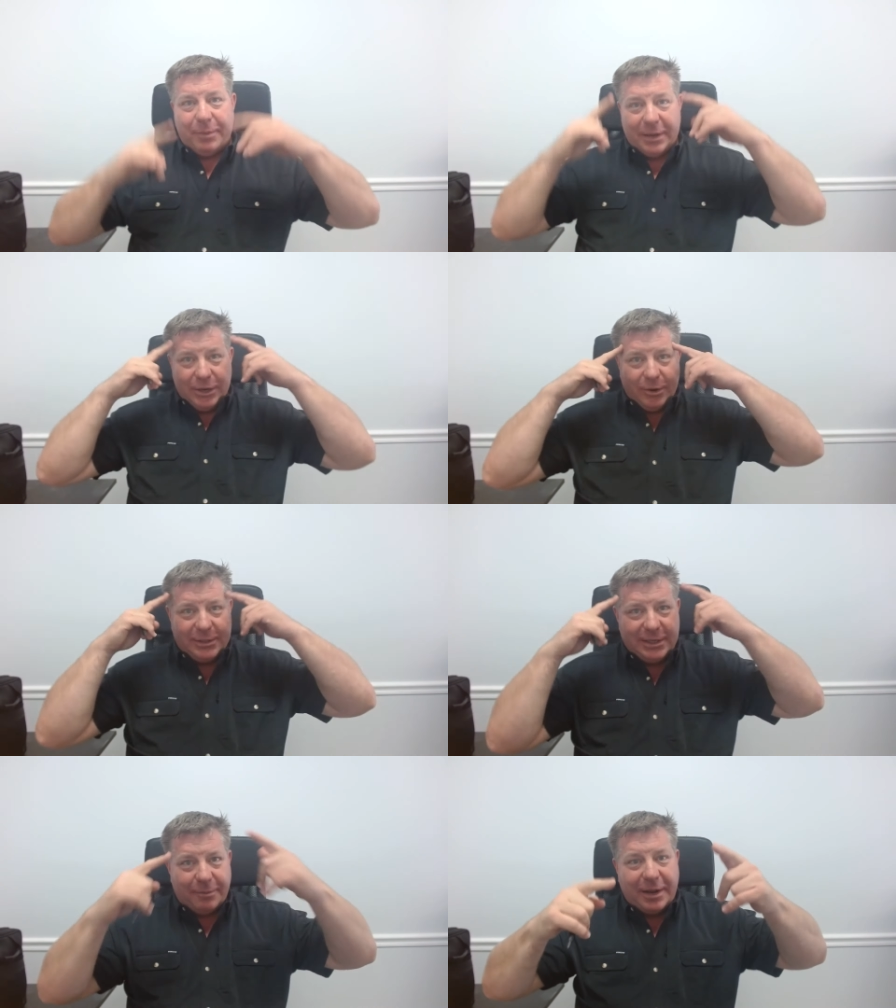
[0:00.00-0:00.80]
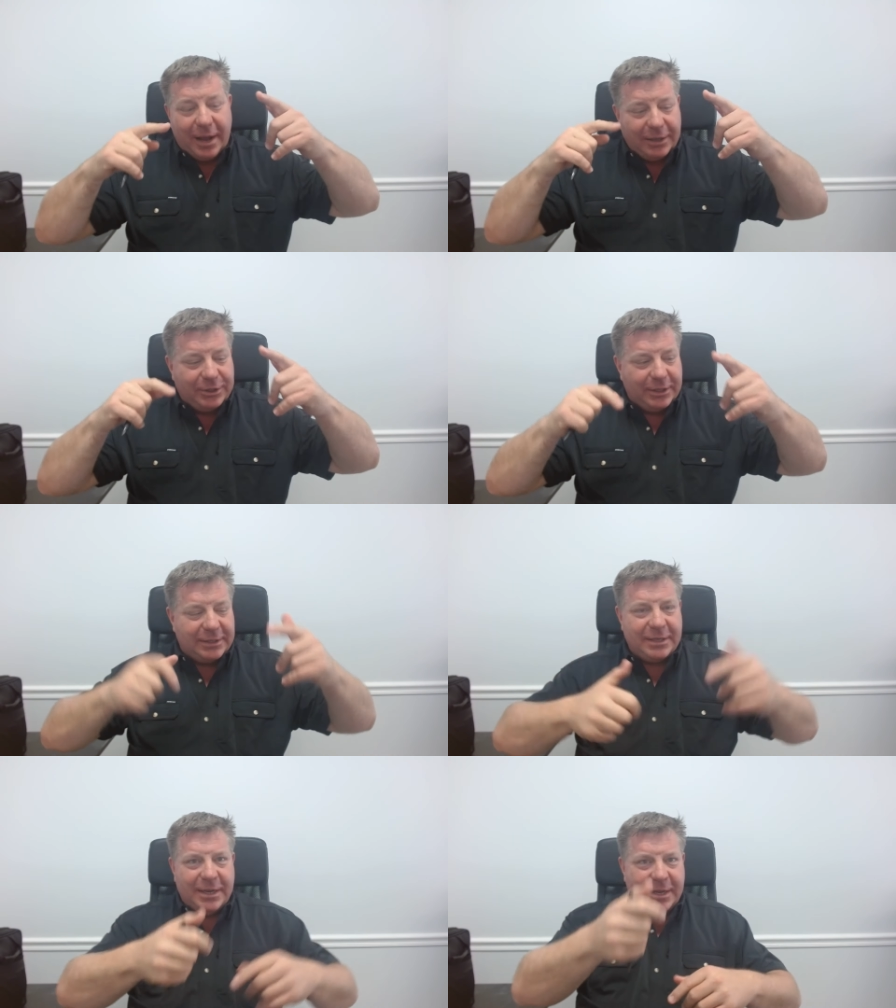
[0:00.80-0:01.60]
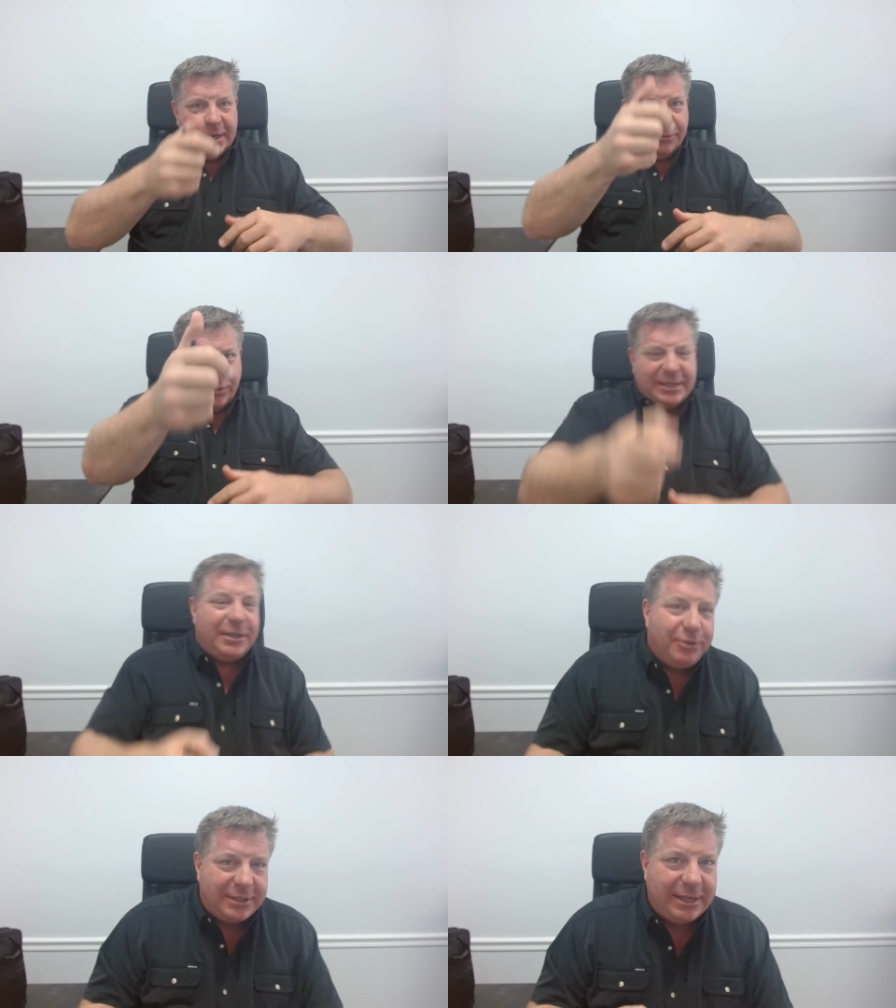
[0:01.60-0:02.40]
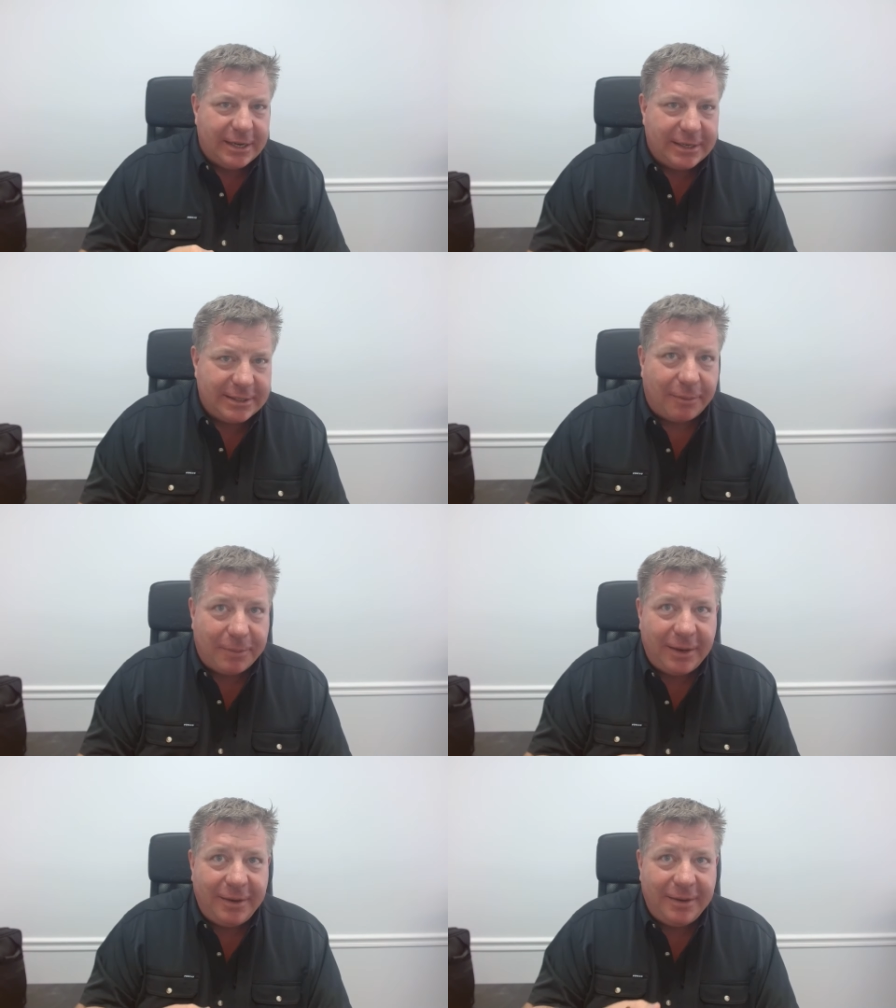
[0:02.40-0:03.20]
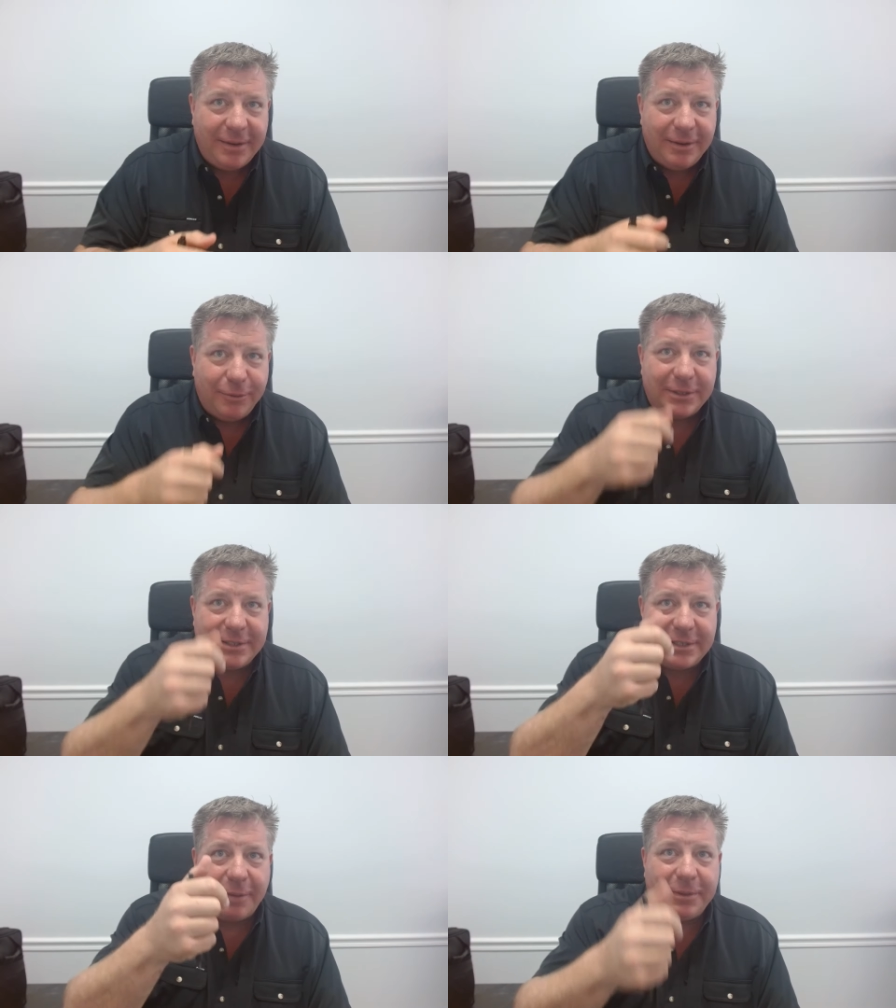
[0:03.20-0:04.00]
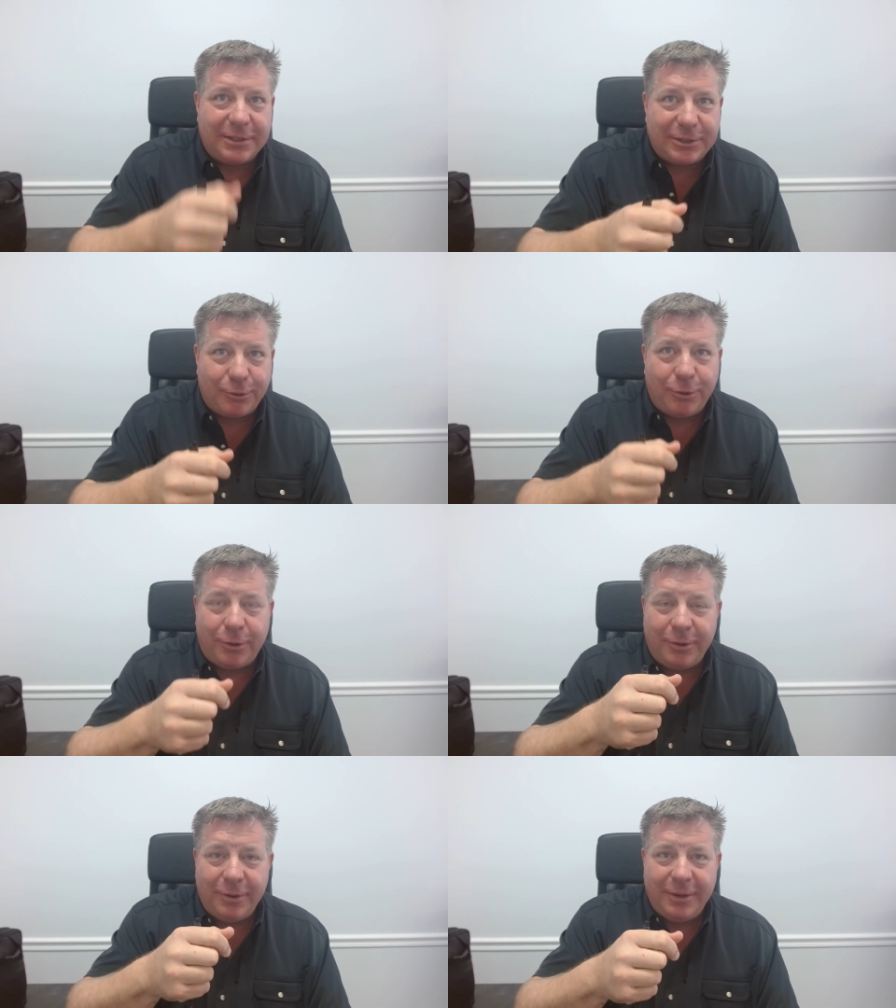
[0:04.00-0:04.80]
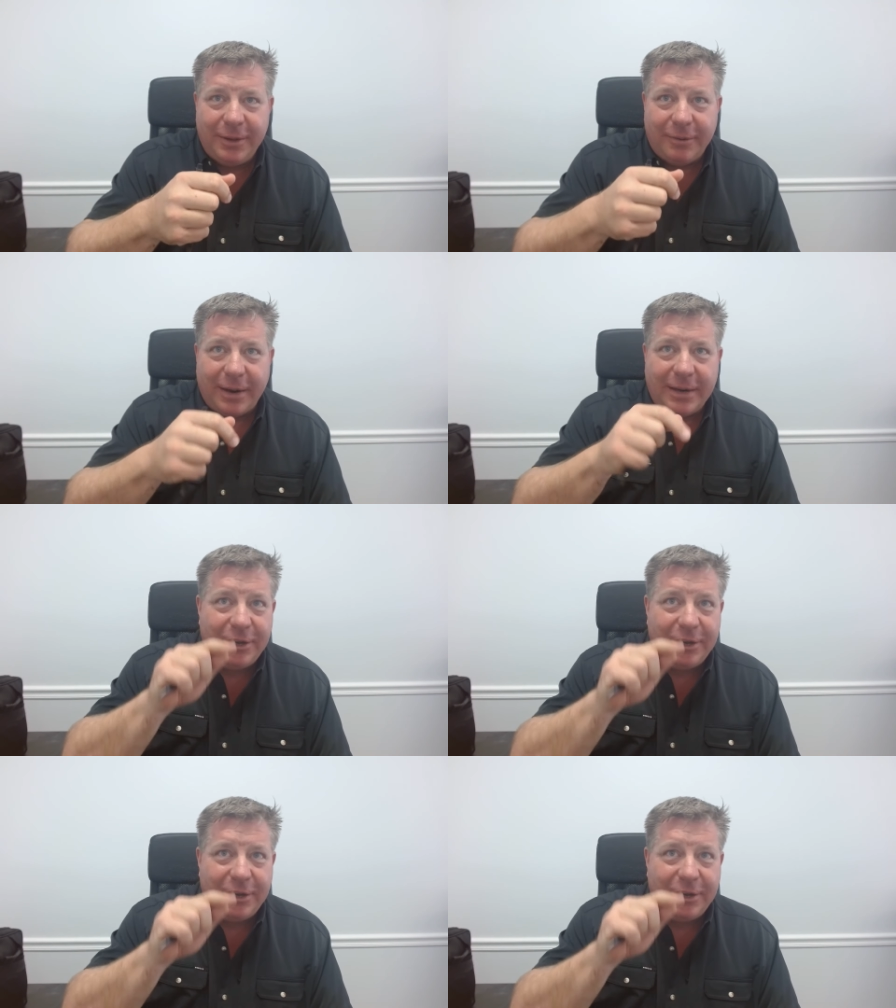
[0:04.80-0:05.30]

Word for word: But your subconscious was interested in something, would stop the scroll, right?